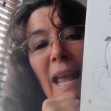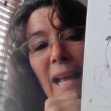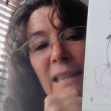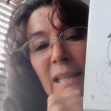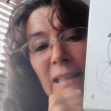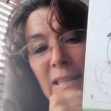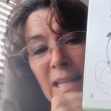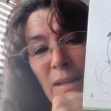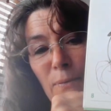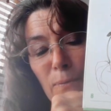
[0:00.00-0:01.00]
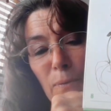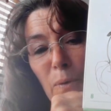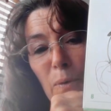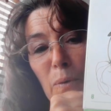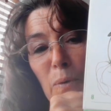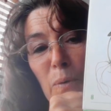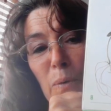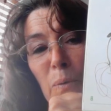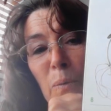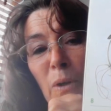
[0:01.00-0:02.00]
and the leaf
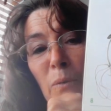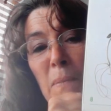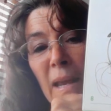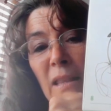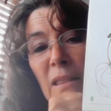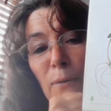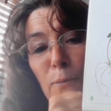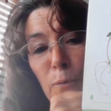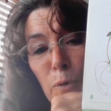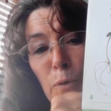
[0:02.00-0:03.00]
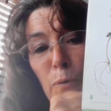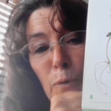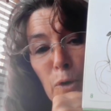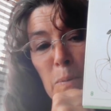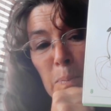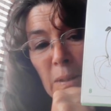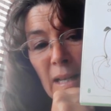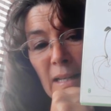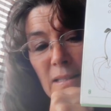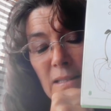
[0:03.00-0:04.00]
will make the food for the
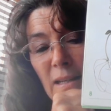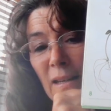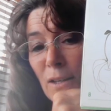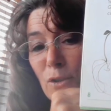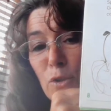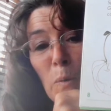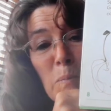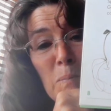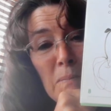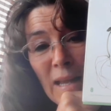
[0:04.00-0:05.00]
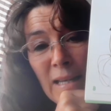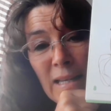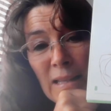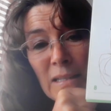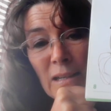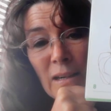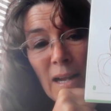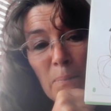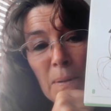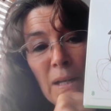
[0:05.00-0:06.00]
plant. So many things are
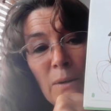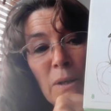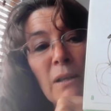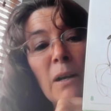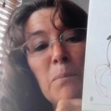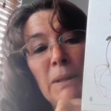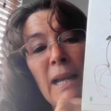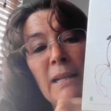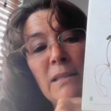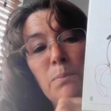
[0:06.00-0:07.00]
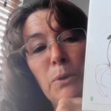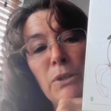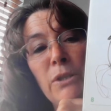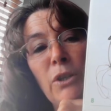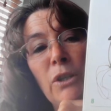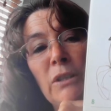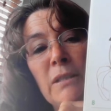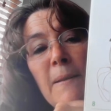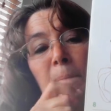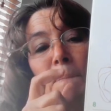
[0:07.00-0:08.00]
happening with our plants, boys and
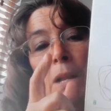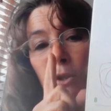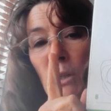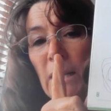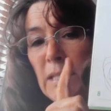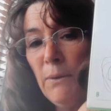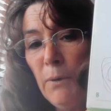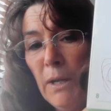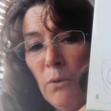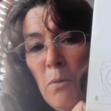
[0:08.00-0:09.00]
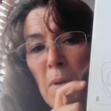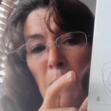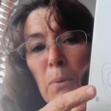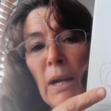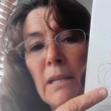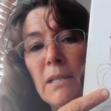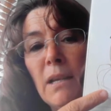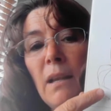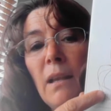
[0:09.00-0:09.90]
girls. So let's see if we can remember it.